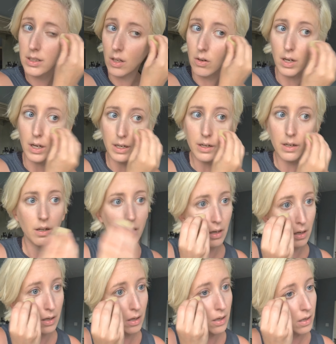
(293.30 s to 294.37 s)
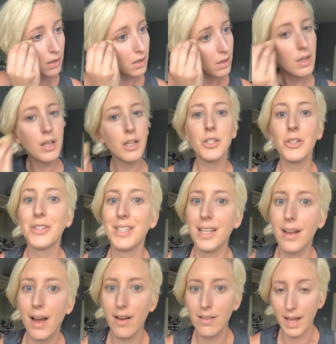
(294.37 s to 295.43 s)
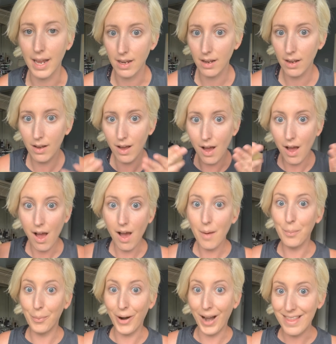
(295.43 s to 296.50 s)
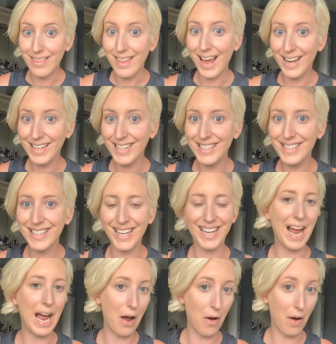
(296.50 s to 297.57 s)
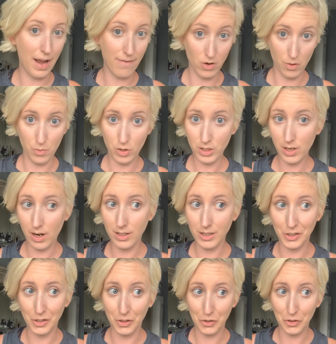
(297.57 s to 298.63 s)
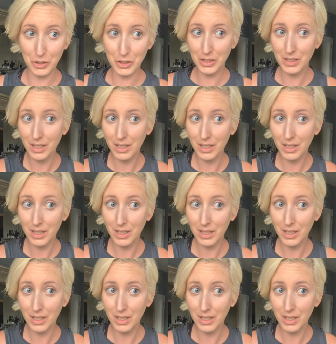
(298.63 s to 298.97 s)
So good. So see how like bright that is and how I have no more dark circles.